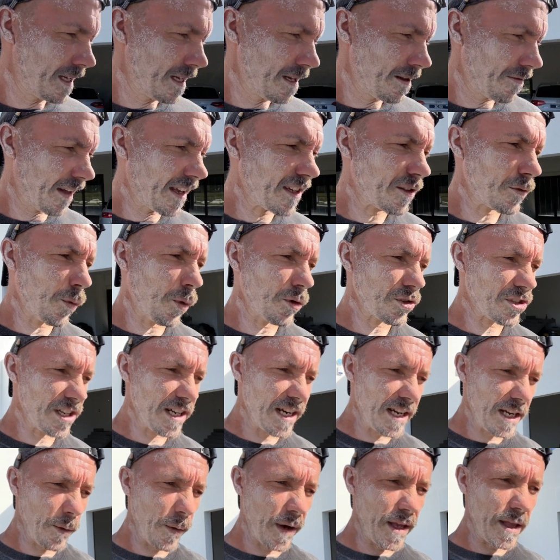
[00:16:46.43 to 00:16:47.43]
Thanks for watching
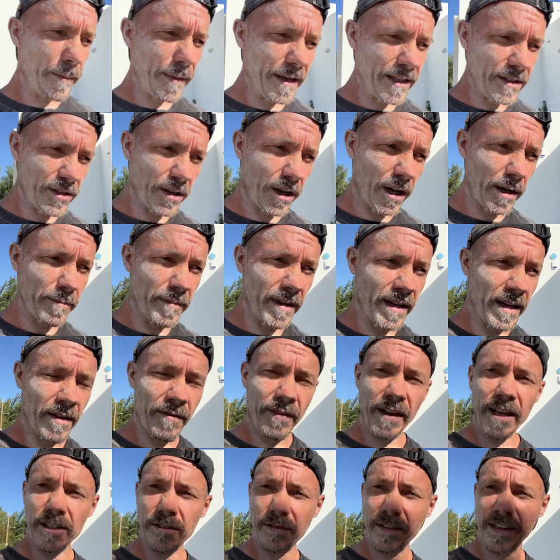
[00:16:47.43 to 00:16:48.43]
anyway in the meantime.
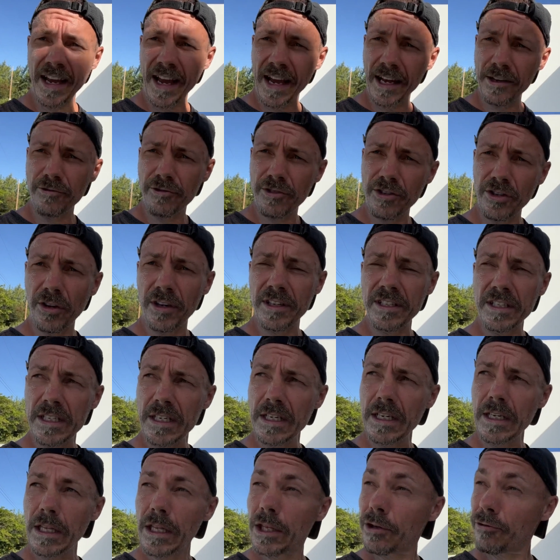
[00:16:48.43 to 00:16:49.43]
Thanks for the
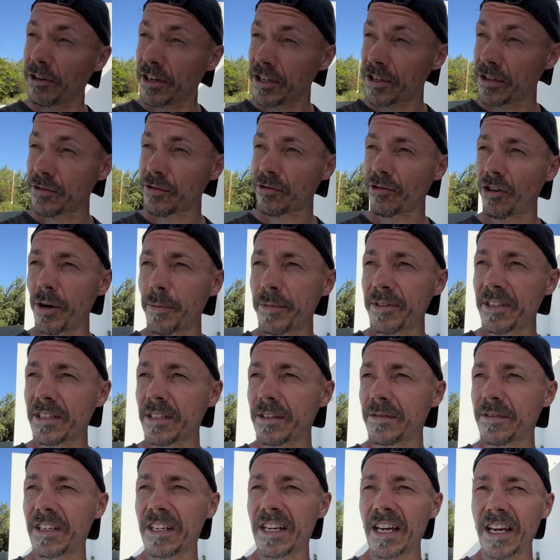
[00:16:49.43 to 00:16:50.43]
893 subscribers as
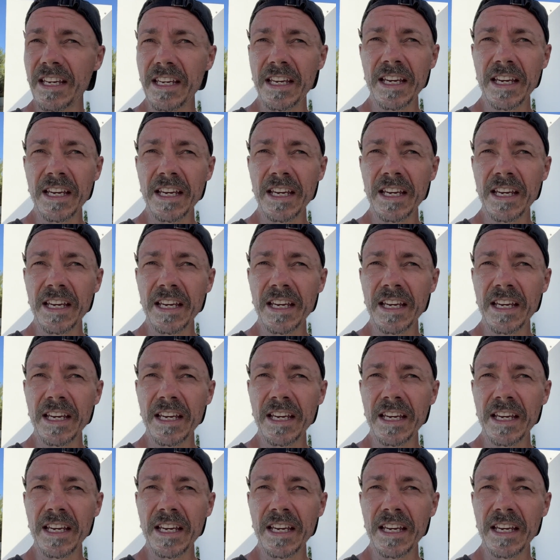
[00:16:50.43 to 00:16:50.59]
of today.